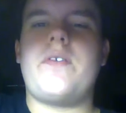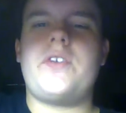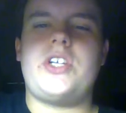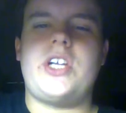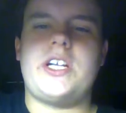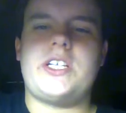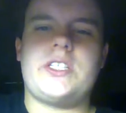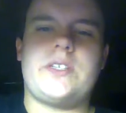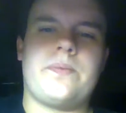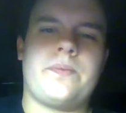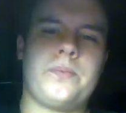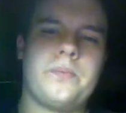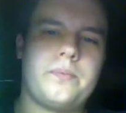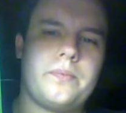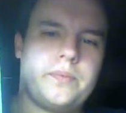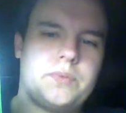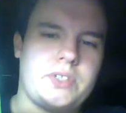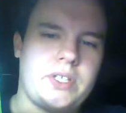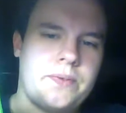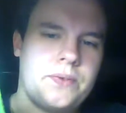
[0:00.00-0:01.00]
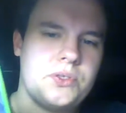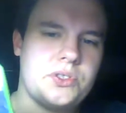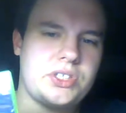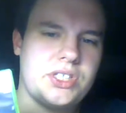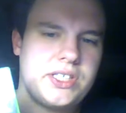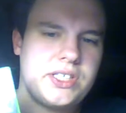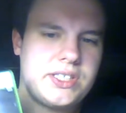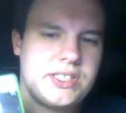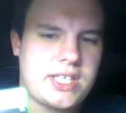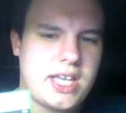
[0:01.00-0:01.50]
have a chance if you
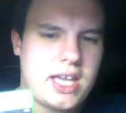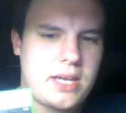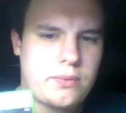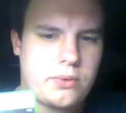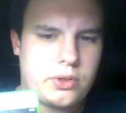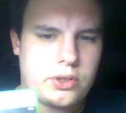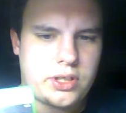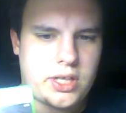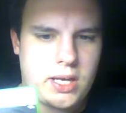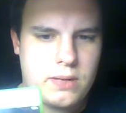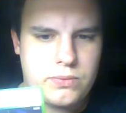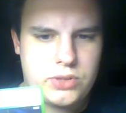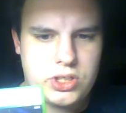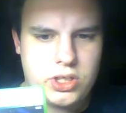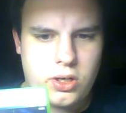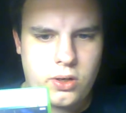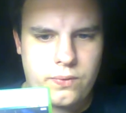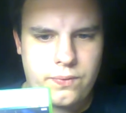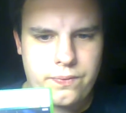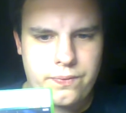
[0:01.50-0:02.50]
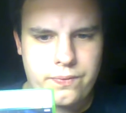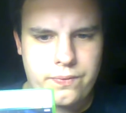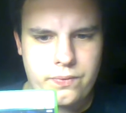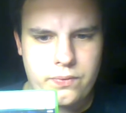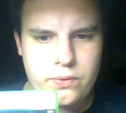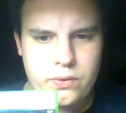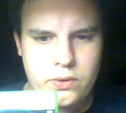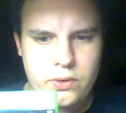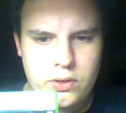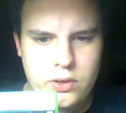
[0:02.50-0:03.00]
see this game on a game shelf
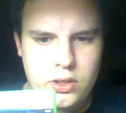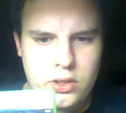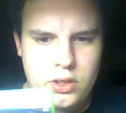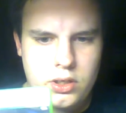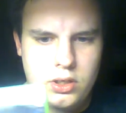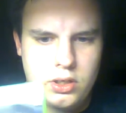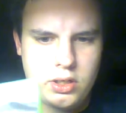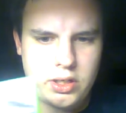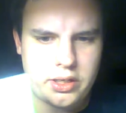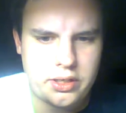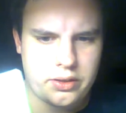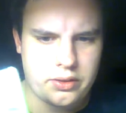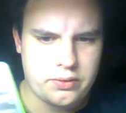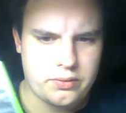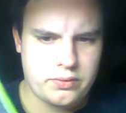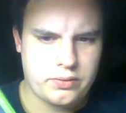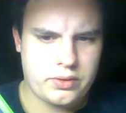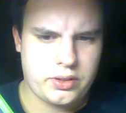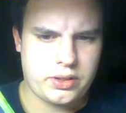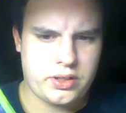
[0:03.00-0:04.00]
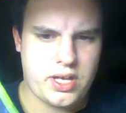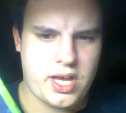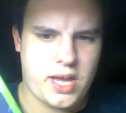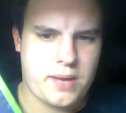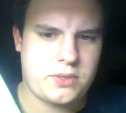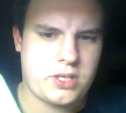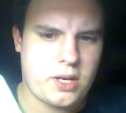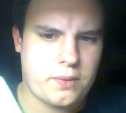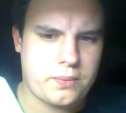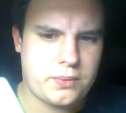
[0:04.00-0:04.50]
at a
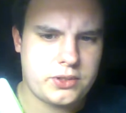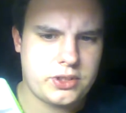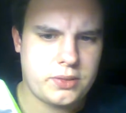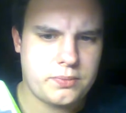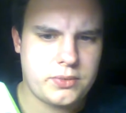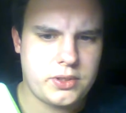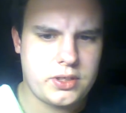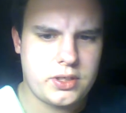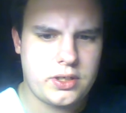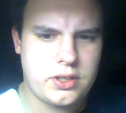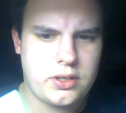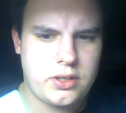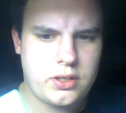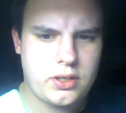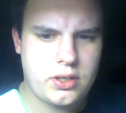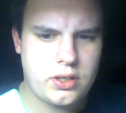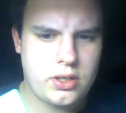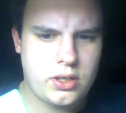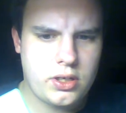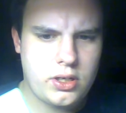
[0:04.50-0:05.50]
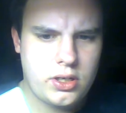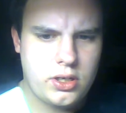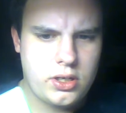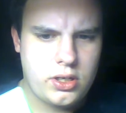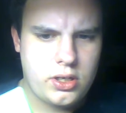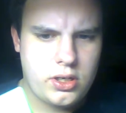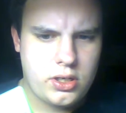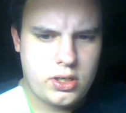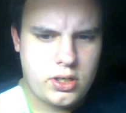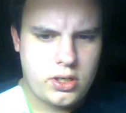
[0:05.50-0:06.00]
GameStop or something,
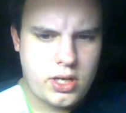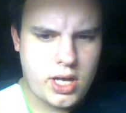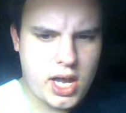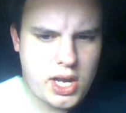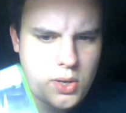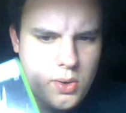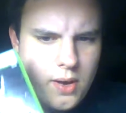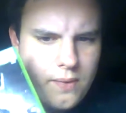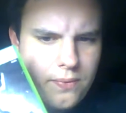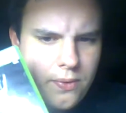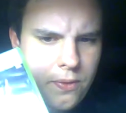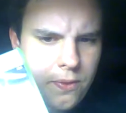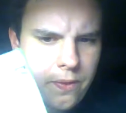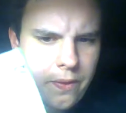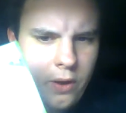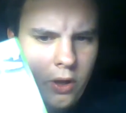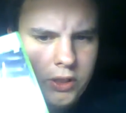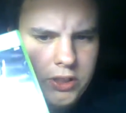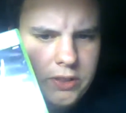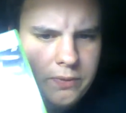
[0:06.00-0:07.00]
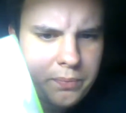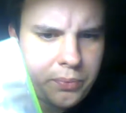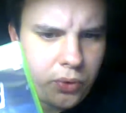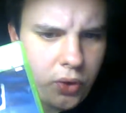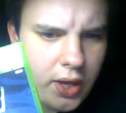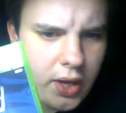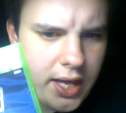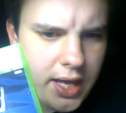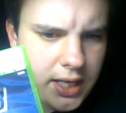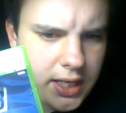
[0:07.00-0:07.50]
and you have the thoughts of
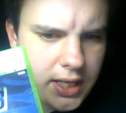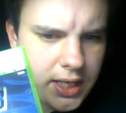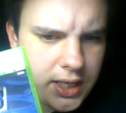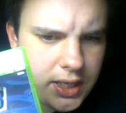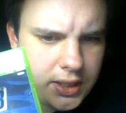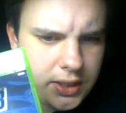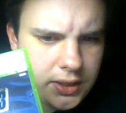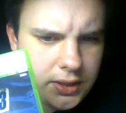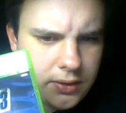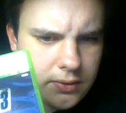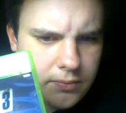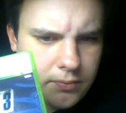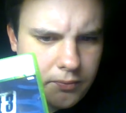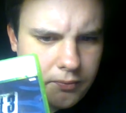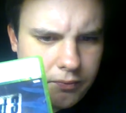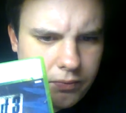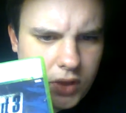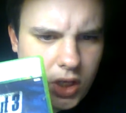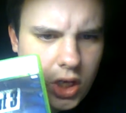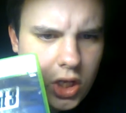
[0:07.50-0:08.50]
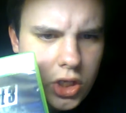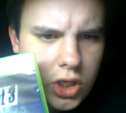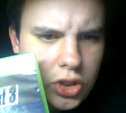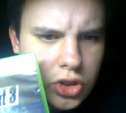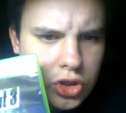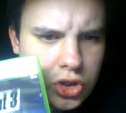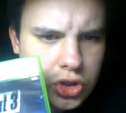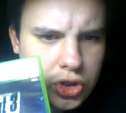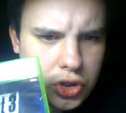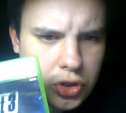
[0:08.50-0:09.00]
playing it,
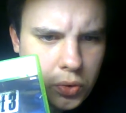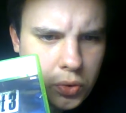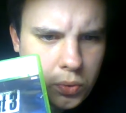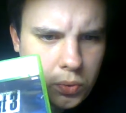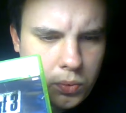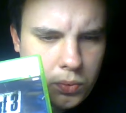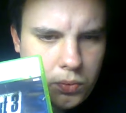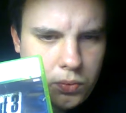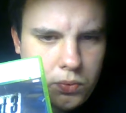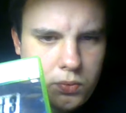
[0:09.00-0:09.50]
do.